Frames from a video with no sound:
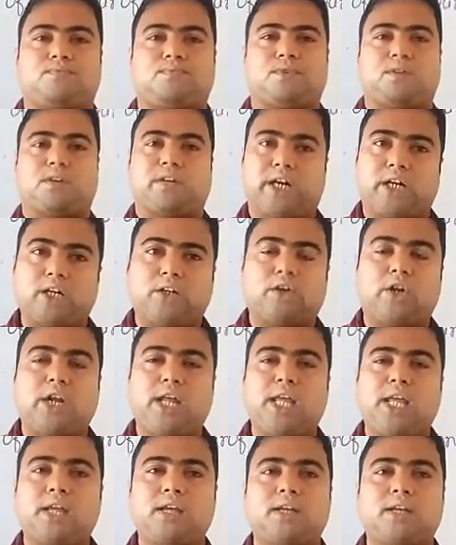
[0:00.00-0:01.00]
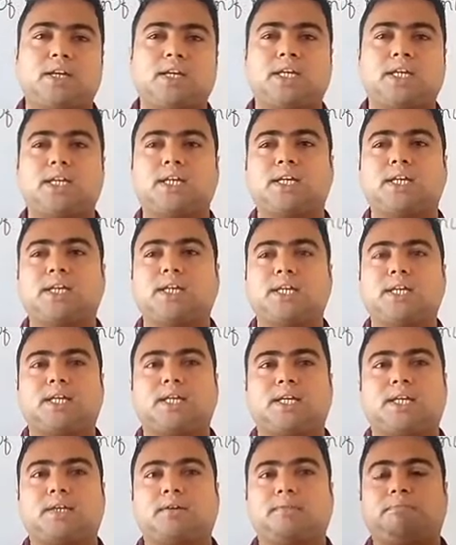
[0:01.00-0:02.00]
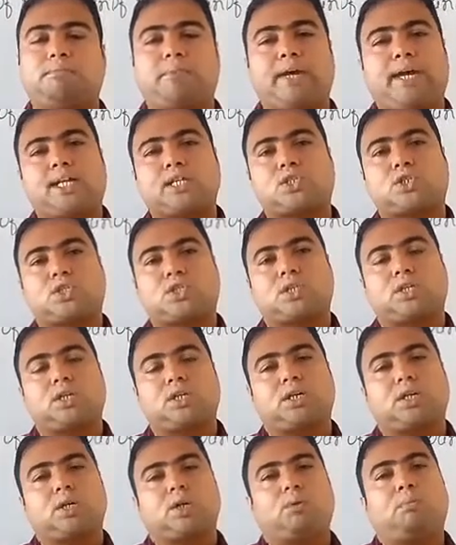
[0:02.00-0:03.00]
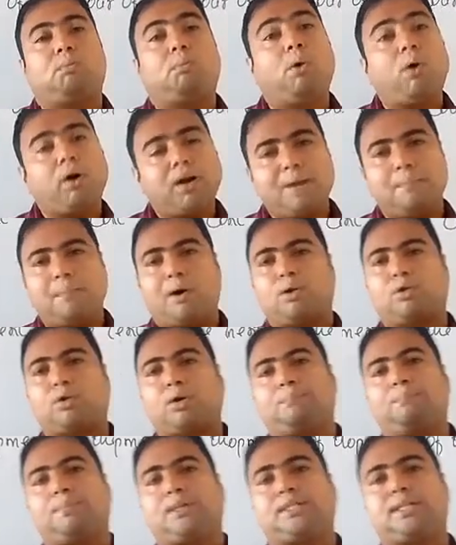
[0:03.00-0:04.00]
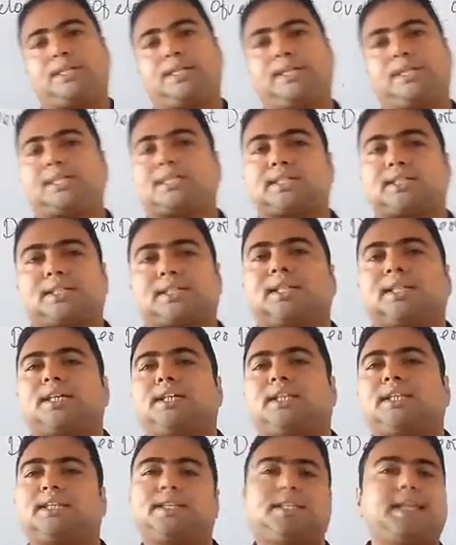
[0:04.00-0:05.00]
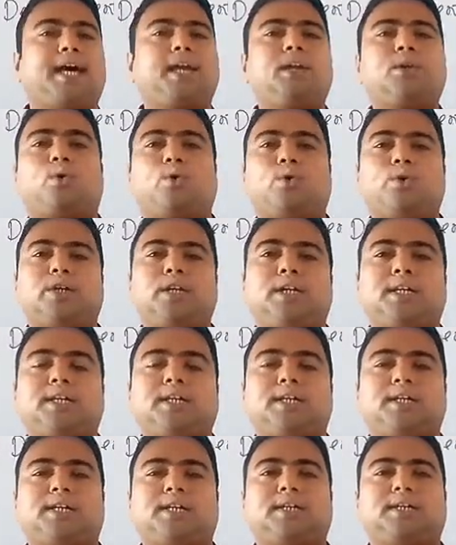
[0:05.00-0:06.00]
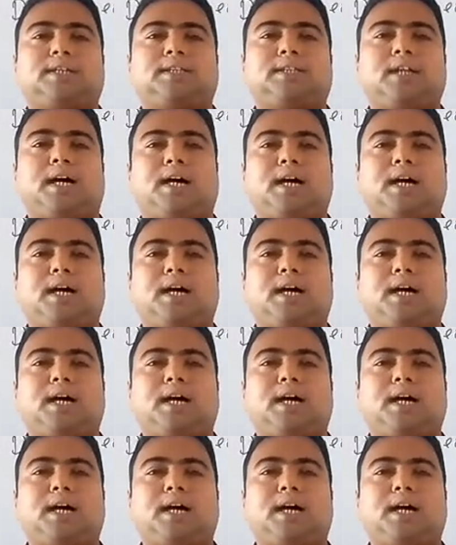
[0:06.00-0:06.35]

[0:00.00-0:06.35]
country makes more amount of business, then only the